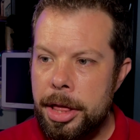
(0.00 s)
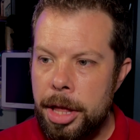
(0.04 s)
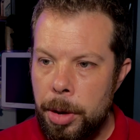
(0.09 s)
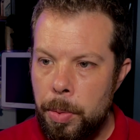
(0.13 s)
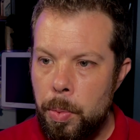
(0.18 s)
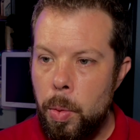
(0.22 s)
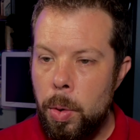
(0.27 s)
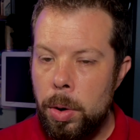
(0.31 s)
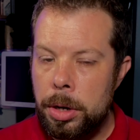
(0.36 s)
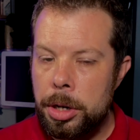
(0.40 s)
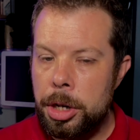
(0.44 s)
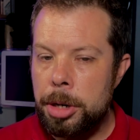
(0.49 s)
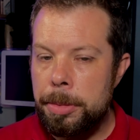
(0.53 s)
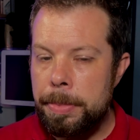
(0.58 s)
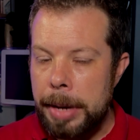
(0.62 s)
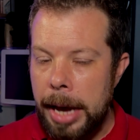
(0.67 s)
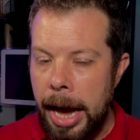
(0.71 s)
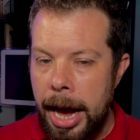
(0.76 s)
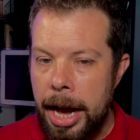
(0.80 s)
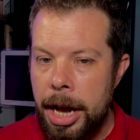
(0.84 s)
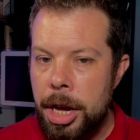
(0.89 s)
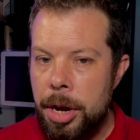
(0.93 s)
They want to
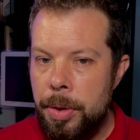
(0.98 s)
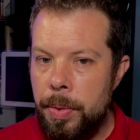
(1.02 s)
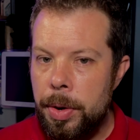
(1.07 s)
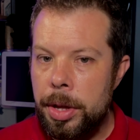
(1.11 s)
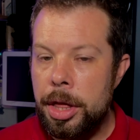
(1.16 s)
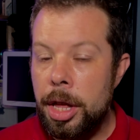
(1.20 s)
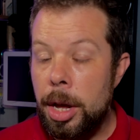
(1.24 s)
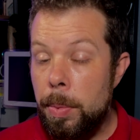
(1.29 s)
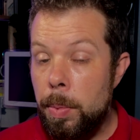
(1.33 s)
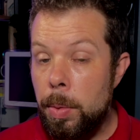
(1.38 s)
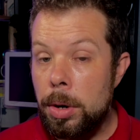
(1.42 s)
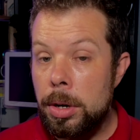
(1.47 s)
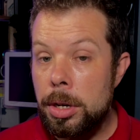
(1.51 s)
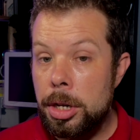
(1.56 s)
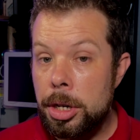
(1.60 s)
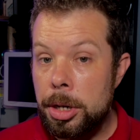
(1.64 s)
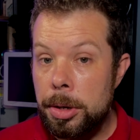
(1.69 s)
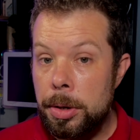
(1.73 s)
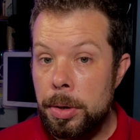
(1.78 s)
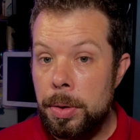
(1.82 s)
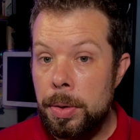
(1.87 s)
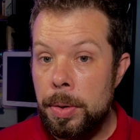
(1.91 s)
be accurate. They want
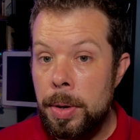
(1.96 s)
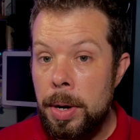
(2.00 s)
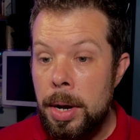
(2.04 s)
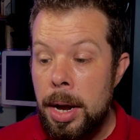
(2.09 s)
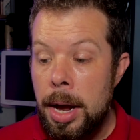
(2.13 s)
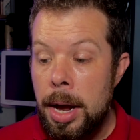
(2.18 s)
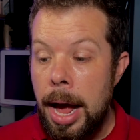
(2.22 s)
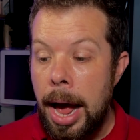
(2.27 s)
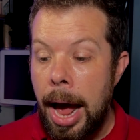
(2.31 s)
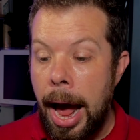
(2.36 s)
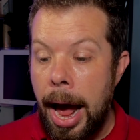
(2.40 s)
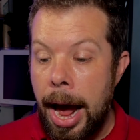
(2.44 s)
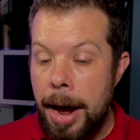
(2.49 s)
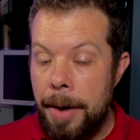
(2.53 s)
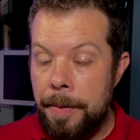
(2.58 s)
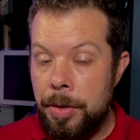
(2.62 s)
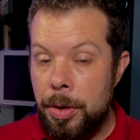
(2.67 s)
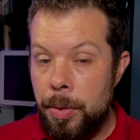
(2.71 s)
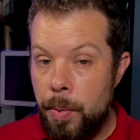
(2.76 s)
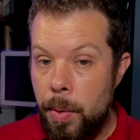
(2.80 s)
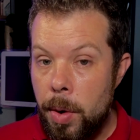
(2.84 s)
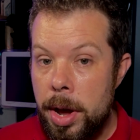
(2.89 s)
to
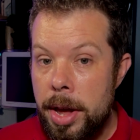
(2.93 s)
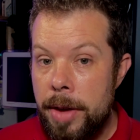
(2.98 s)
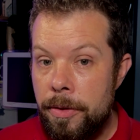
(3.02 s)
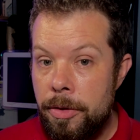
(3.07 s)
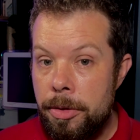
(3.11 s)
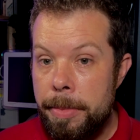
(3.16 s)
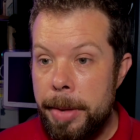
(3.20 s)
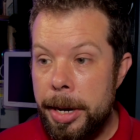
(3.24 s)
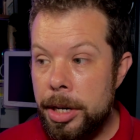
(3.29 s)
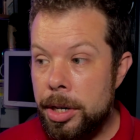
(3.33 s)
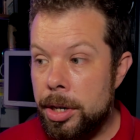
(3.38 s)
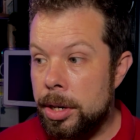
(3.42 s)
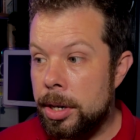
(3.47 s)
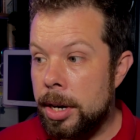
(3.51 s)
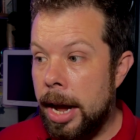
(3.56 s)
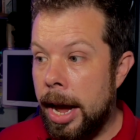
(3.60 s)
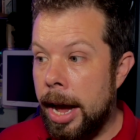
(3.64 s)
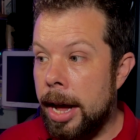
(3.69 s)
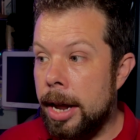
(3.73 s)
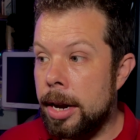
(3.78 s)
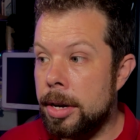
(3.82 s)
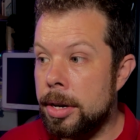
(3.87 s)
have the right information
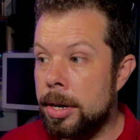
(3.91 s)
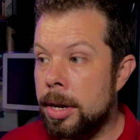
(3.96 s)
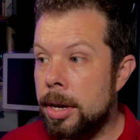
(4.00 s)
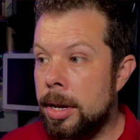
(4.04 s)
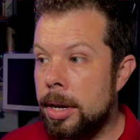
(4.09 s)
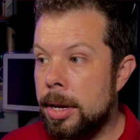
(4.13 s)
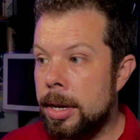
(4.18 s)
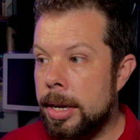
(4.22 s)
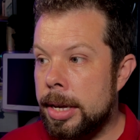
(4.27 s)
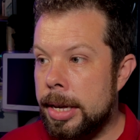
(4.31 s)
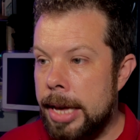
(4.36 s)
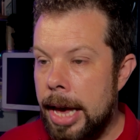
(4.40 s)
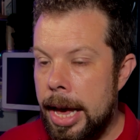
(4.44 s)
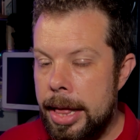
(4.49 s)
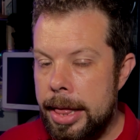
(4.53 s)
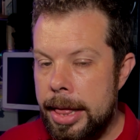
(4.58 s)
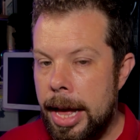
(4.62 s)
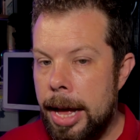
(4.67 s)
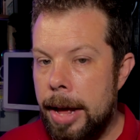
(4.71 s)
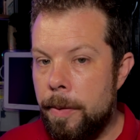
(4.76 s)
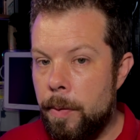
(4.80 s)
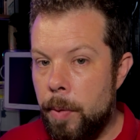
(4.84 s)
and get
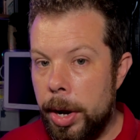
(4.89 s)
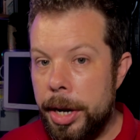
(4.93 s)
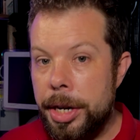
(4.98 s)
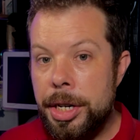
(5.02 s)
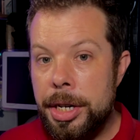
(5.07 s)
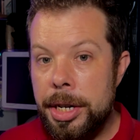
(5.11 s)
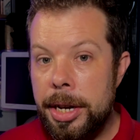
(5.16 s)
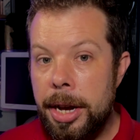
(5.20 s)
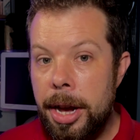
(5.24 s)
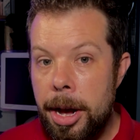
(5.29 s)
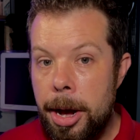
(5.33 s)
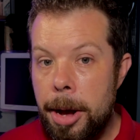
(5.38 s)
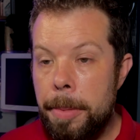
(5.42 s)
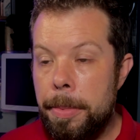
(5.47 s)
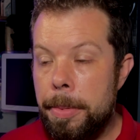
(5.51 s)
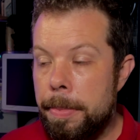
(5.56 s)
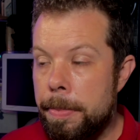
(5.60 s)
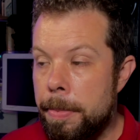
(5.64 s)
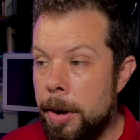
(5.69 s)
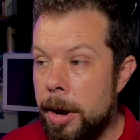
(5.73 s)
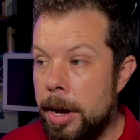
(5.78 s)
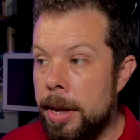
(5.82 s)
that rating up
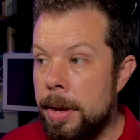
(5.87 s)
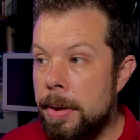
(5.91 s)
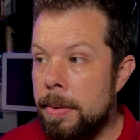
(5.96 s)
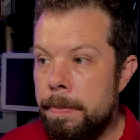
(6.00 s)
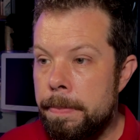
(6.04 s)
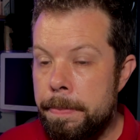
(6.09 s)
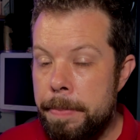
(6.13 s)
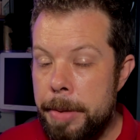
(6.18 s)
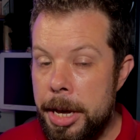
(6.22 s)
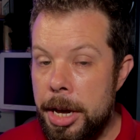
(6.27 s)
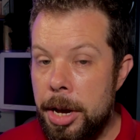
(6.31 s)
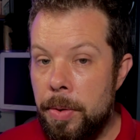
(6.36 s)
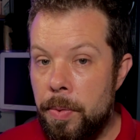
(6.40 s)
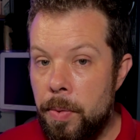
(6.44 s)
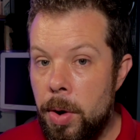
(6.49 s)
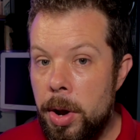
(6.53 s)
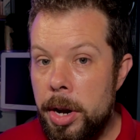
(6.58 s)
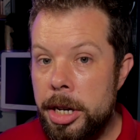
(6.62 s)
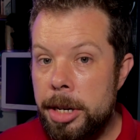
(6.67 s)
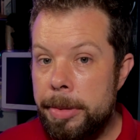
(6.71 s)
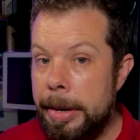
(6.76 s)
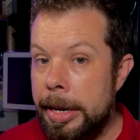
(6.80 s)
by being
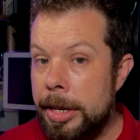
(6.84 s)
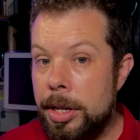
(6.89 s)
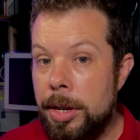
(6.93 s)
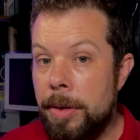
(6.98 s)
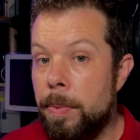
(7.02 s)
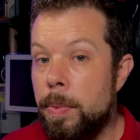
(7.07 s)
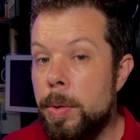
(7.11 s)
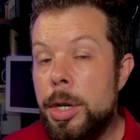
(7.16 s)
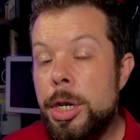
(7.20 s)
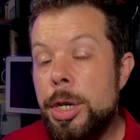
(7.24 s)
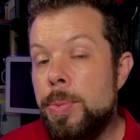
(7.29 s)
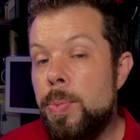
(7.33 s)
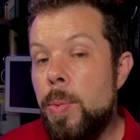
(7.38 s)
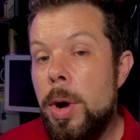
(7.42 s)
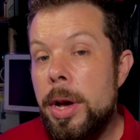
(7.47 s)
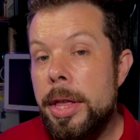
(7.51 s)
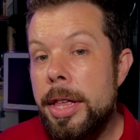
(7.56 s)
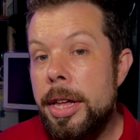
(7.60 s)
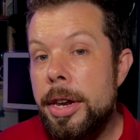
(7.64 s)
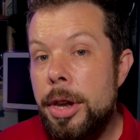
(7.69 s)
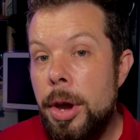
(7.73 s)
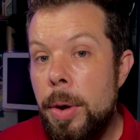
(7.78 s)
right about stuff, which is
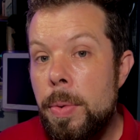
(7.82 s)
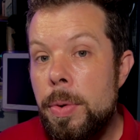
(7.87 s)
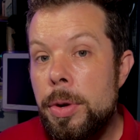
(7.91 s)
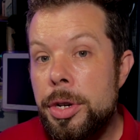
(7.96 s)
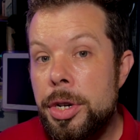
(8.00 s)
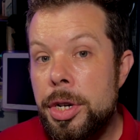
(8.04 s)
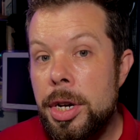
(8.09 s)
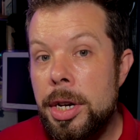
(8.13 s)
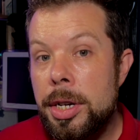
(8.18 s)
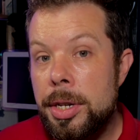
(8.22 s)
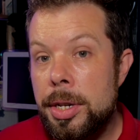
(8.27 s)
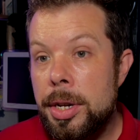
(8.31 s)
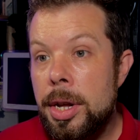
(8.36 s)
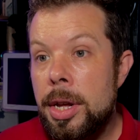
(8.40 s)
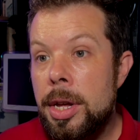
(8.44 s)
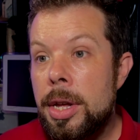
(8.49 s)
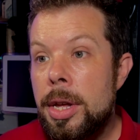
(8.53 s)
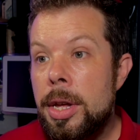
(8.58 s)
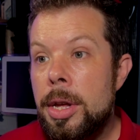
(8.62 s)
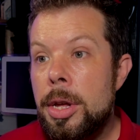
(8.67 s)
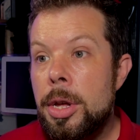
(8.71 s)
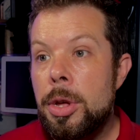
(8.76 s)
why they don't just
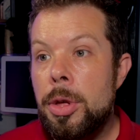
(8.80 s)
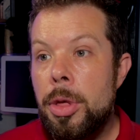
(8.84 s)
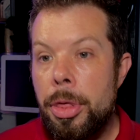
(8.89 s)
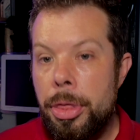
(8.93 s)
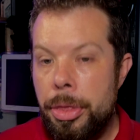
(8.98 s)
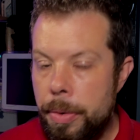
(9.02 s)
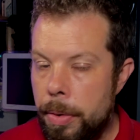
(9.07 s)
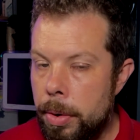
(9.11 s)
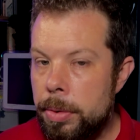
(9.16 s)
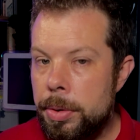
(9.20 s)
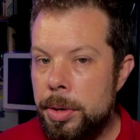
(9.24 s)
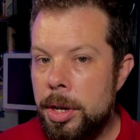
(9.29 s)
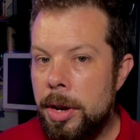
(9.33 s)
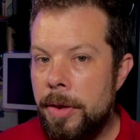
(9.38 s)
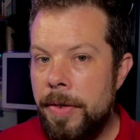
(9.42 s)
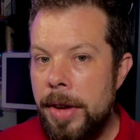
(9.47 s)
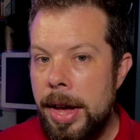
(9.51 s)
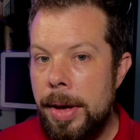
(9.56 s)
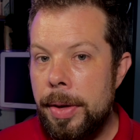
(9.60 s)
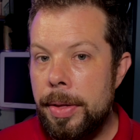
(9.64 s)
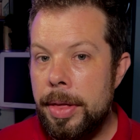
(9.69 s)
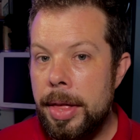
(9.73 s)
throw
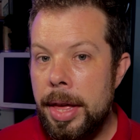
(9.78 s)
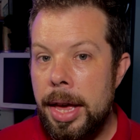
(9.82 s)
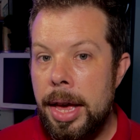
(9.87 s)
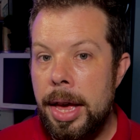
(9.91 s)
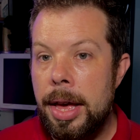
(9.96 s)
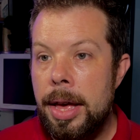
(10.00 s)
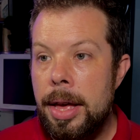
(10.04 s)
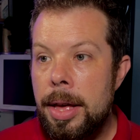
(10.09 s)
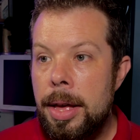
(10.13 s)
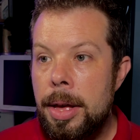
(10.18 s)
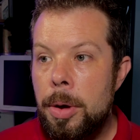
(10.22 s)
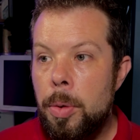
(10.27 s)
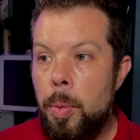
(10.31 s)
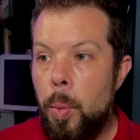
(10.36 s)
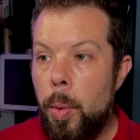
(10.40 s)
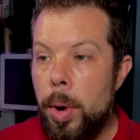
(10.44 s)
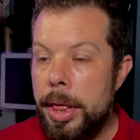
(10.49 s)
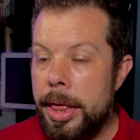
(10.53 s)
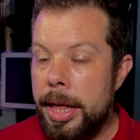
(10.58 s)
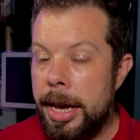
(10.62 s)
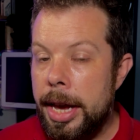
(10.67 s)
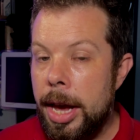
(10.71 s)
stuff out there
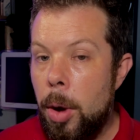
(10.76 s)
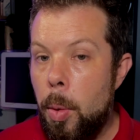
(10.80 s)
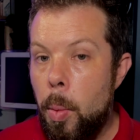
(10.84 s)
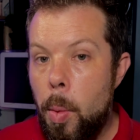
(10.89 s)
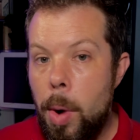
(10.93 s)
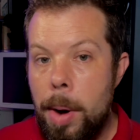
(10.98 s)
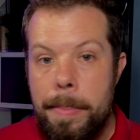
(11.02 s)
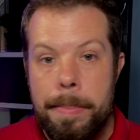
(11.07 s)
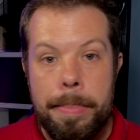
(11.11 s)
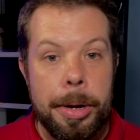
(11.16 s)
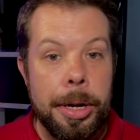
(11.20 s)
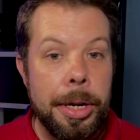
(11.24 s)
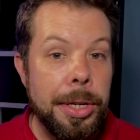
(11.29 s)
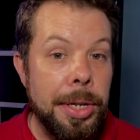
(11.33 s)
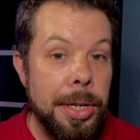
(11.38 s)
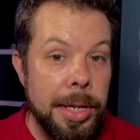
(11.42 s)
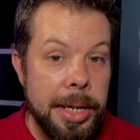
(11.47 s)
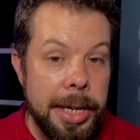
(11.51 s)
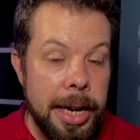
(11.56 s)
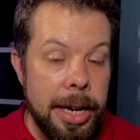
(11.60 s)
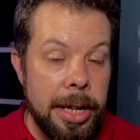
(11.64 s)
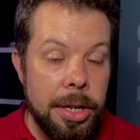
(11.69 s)
when they get one
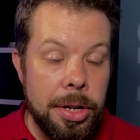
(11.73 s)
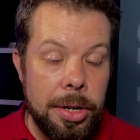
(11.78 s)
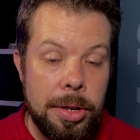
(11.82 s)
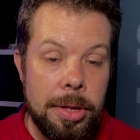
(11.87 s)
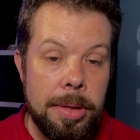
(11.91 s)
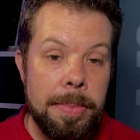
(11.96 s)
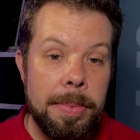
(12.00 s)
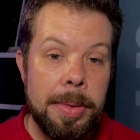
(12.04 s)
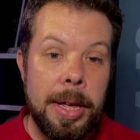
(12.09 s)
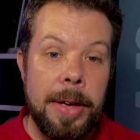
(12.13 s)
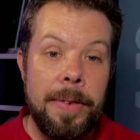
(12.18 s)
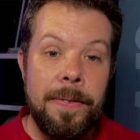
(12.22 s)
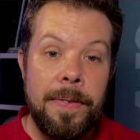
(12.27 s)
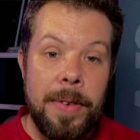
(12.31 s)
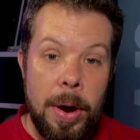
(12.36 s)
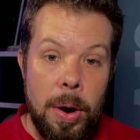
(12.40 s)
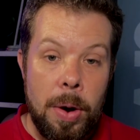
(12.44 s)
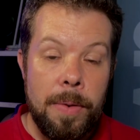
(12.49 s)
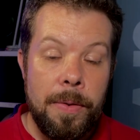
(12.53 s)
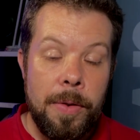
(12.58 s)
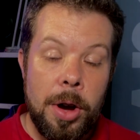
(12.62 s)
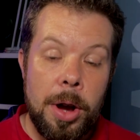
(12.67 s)
person tell it to them. They
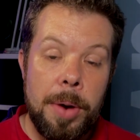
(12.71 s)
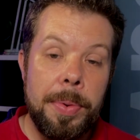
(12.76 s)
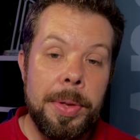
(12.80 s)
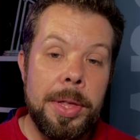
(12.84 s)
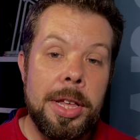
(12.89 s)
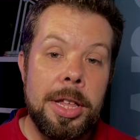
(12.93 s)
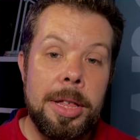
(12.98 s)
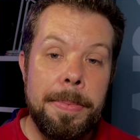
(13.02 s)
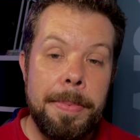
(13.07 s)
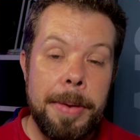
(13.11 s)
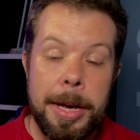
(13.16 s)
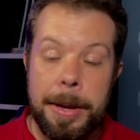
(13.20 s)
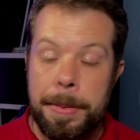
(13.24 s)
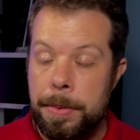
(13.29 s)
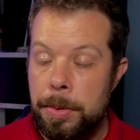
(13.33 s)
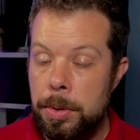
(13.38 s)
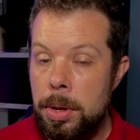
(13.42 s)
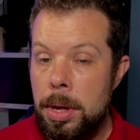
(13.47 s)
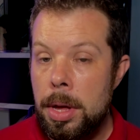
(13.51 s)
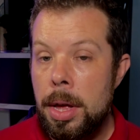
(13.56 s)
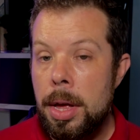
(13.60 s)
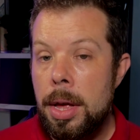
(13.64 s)
verify it with other
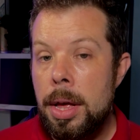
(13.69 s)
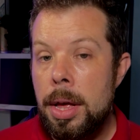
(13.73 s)
people.